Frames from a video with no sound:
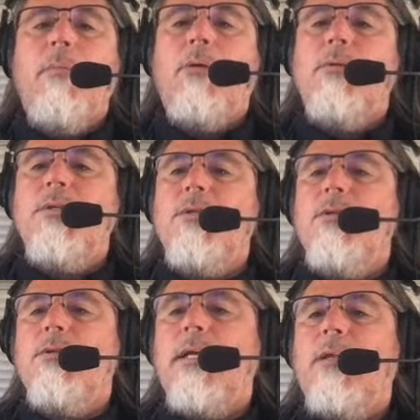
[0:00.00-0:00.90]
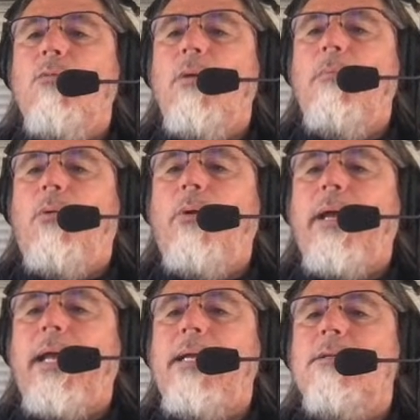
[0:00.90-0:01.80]
But resistance at the
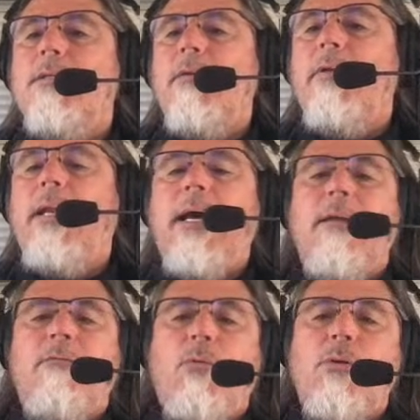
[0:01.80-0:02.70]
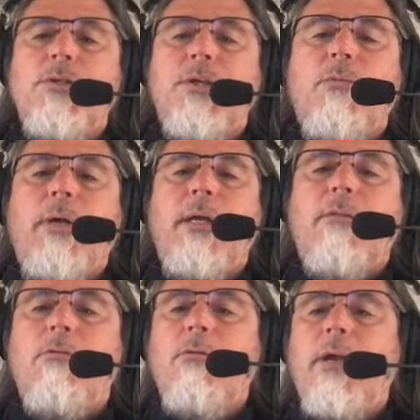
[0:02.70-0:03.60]
1.8794 should we
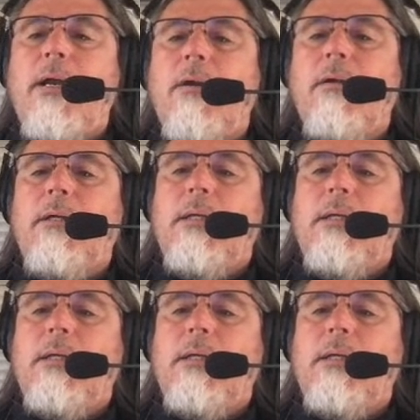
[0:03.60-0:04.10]
get through there.